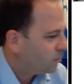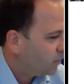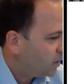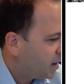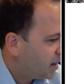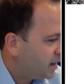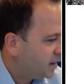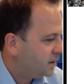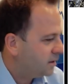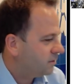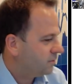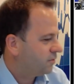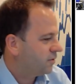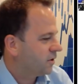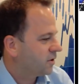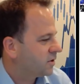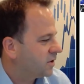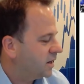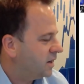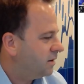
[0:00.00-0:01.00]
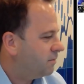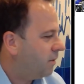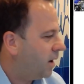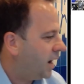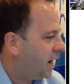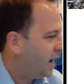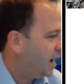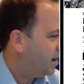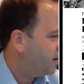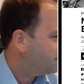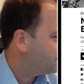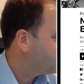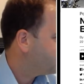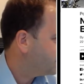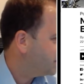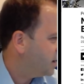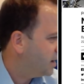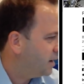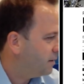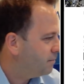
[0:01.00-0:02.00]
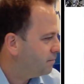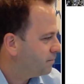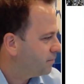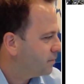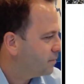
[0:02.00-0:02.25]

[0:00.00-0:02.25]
where firstly you might have um,